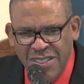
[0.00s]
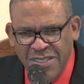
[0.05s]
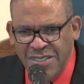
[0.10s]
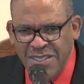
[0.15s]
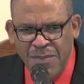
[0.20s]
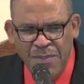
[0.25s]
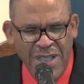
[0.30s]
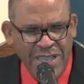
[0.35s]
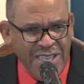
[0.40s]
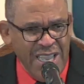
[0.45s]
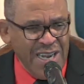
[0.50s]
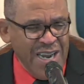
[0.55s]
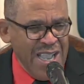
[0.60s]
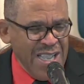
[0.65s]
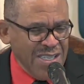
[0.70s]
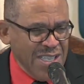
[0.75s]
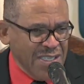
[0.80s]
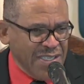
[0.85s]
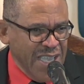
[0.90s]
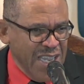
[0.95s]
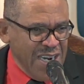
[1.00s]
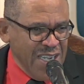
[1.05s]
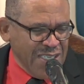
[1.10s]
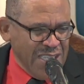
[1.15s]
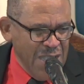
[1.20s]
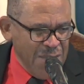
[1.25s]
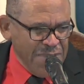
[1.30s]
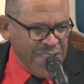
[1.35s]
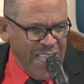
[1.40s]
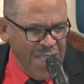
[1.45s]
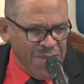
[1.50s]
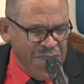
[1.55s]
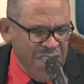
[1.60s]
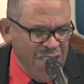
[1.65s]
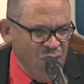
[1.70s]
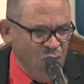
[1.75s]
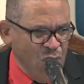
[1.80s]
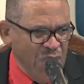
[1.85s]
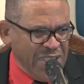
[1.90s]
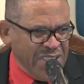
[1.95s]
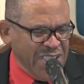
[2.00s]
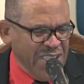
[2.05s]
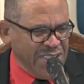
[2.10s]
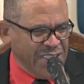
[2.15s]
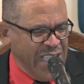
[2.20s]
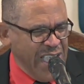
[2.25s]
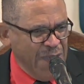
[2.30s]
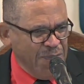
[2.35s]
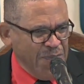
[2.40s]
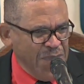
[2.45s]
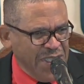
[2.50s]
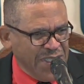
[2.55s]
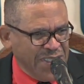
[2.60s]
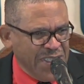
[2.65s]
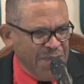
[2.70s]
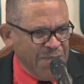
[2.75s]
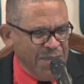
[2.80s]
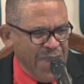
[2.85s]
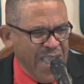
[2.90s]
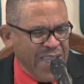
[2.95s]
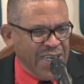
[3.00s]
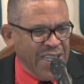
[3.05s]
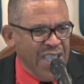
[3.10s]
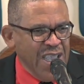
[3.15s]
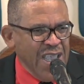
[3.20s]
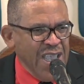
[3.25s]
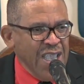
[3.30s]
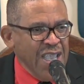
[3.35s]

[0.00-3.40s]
Some, can, can, come, come here, witness, help me, somebody.